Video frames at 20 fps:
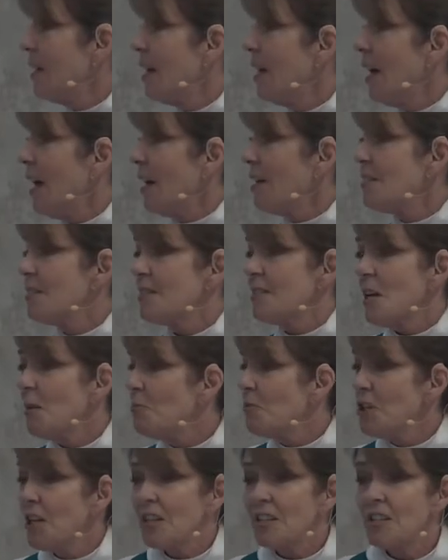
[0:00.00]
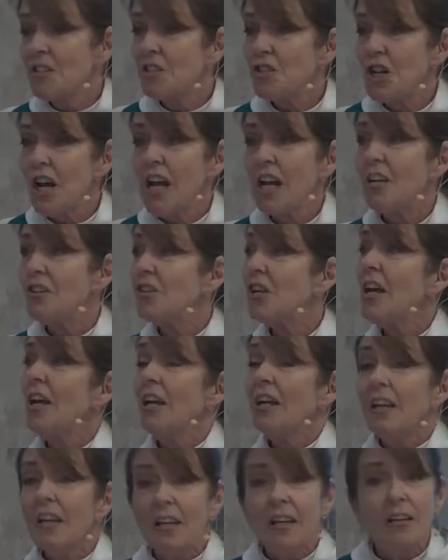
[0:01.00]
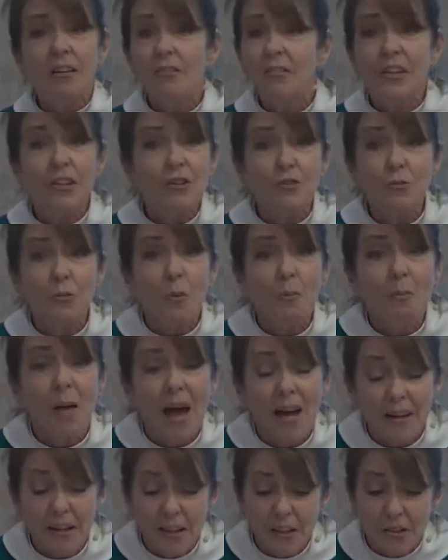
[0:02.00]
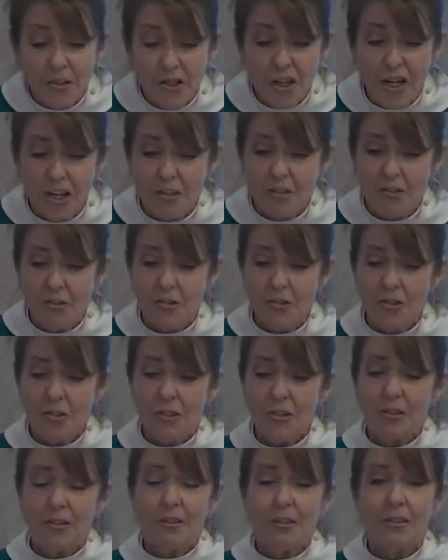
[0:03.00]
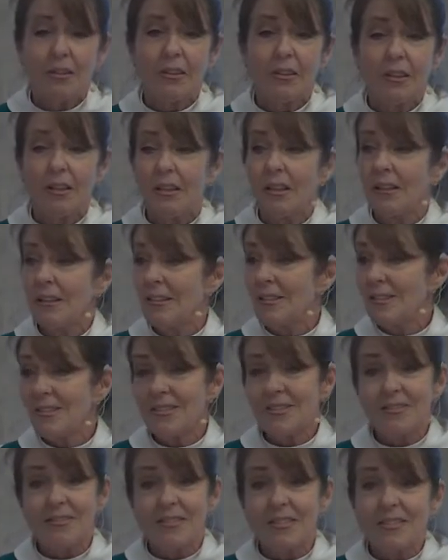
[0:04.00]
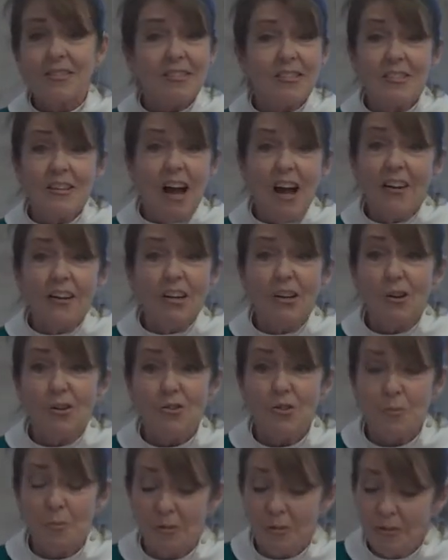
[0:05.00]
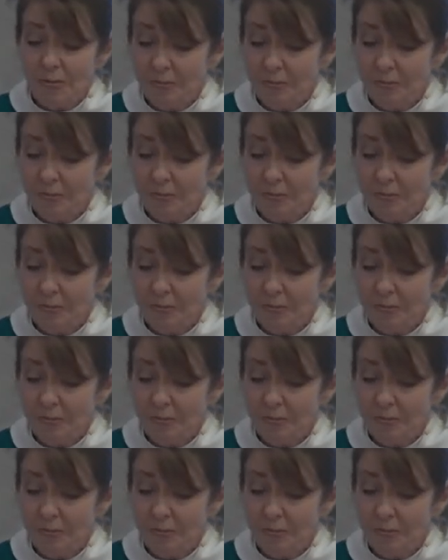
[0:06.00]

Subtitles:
and subject to change, even dramatic change. This is non-negotiable.